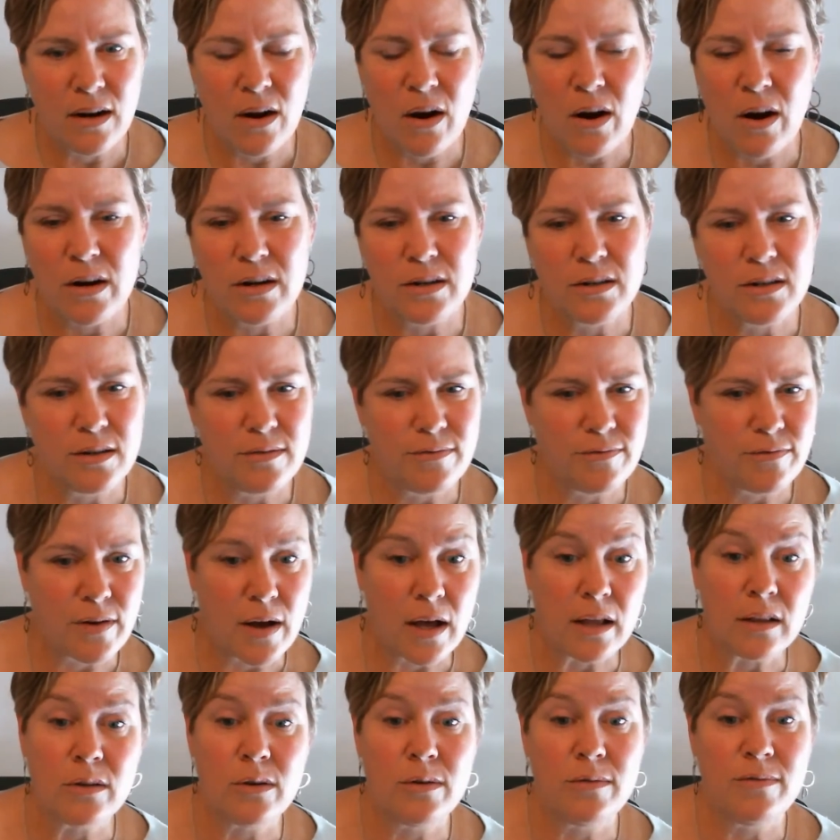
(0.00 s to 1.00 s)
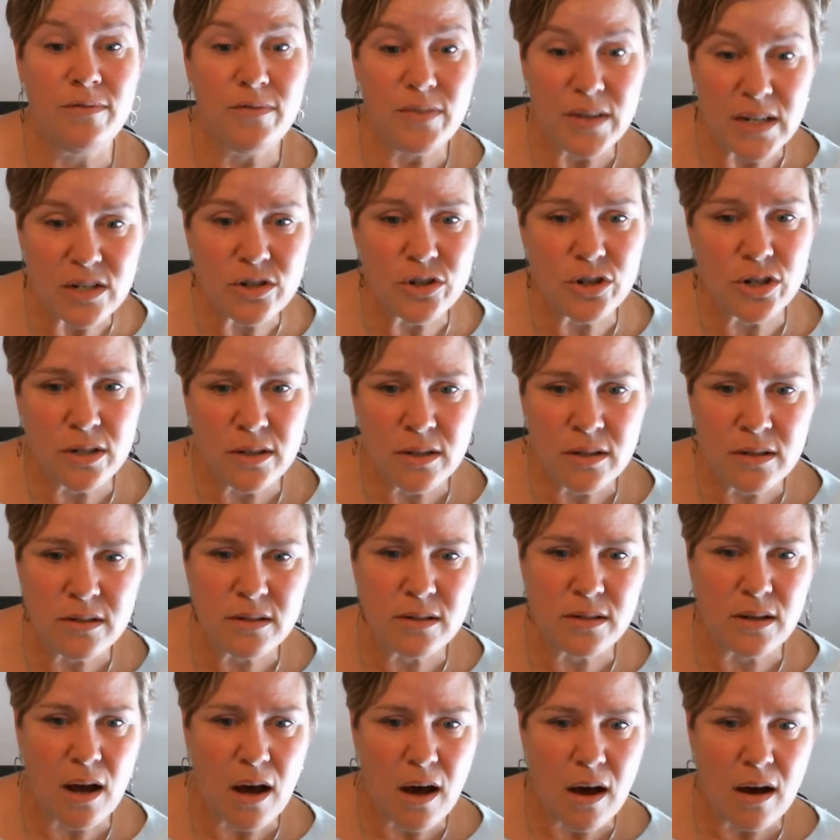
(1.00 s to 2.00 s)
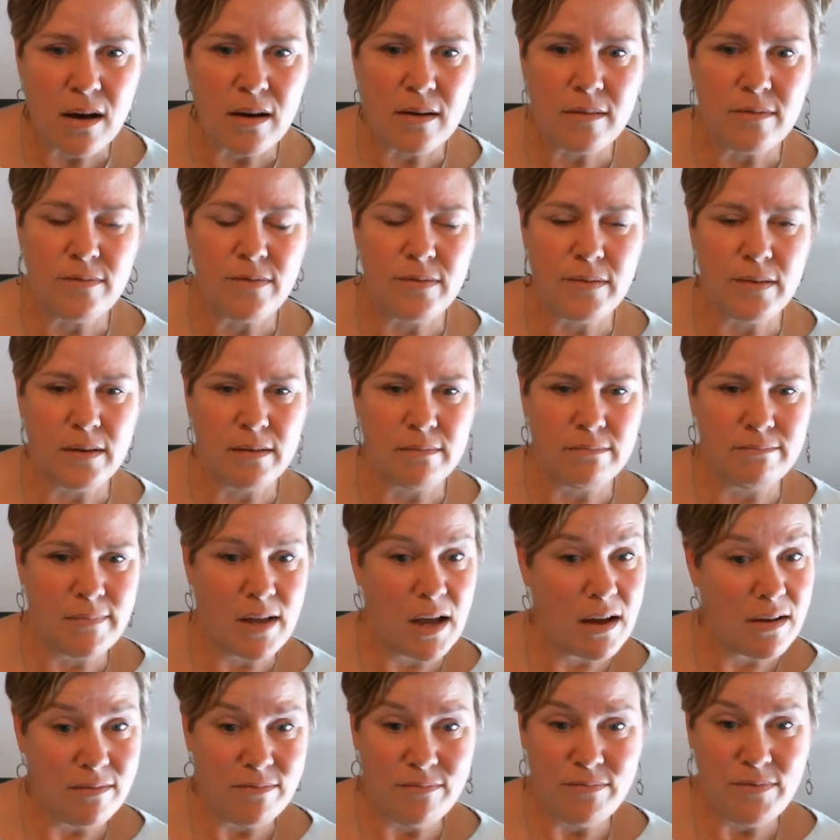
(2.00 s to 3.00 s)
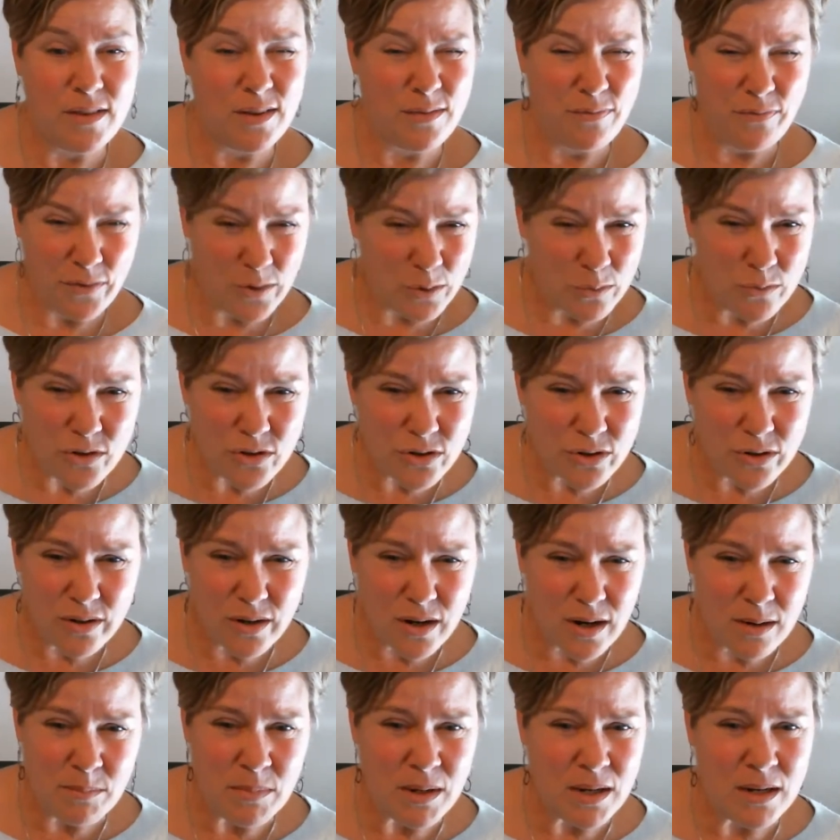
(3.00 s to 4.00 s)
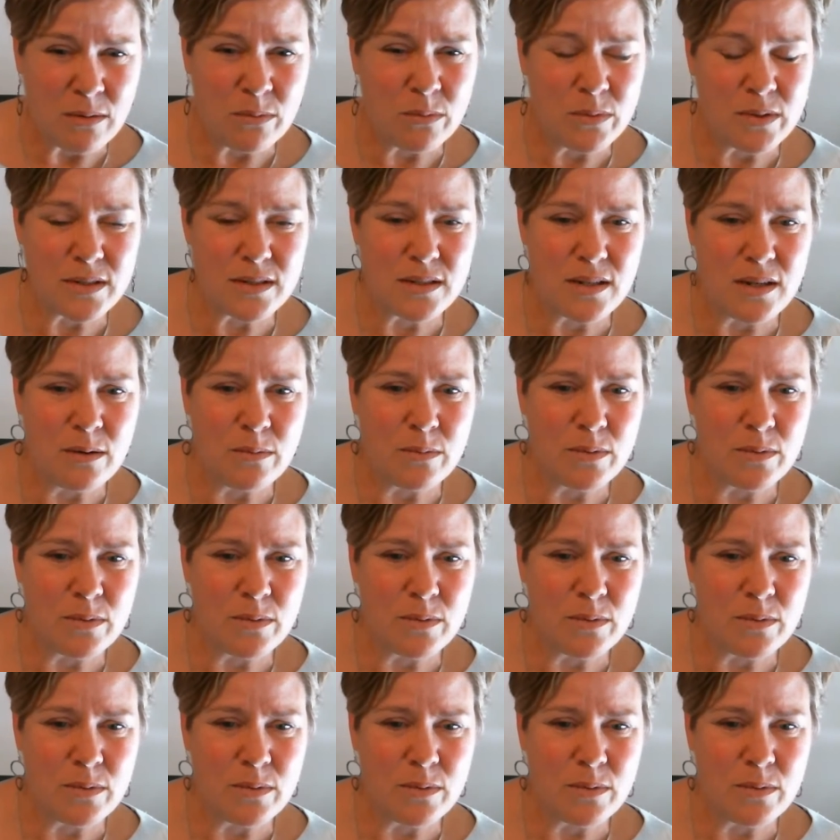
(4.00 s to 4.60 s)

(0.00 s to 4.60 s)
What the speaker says: and hard to follow visions of the future. I mean, it was